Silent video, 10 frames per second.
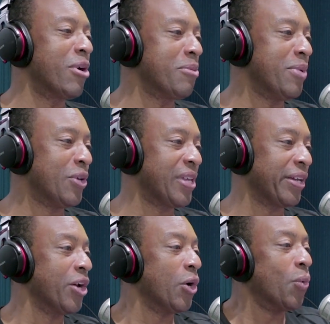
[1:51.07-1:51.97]
about the
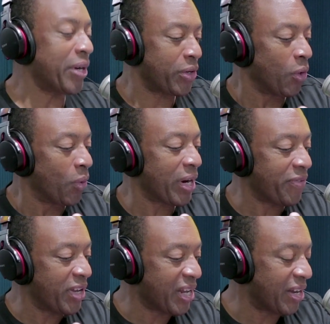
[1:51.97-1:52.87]
music, what have
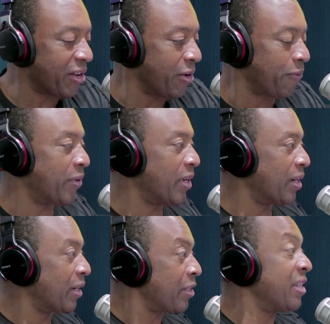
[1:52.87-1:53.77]
you done
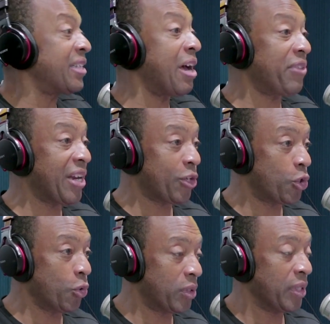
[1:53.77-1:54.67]
since after that
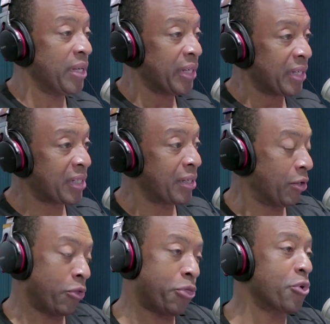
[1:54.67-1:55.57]
shoot
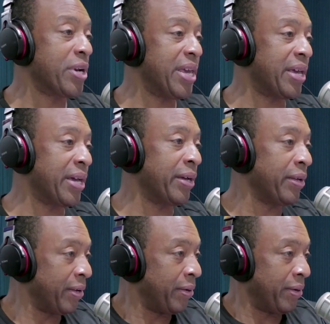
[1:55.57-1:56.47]
through the year
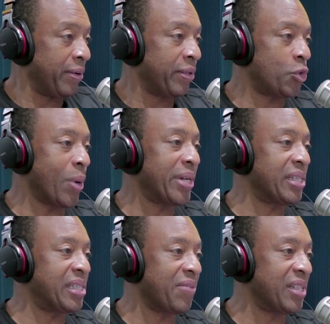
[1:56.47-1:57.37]

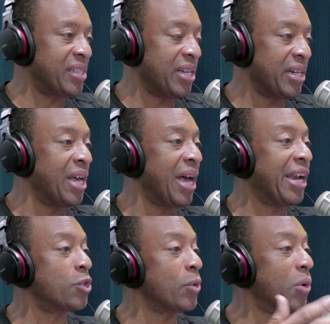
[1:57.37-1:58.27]
2017
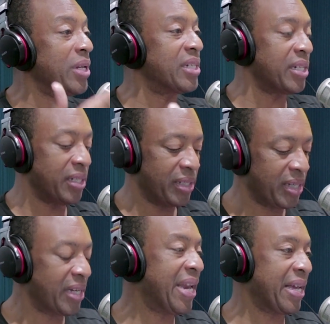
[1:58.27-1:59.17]
and as we go into
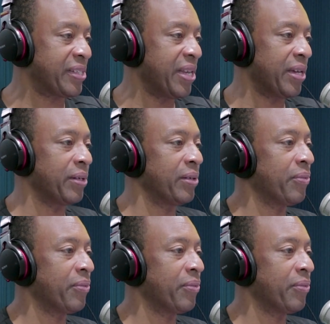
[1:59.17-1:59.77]
next year?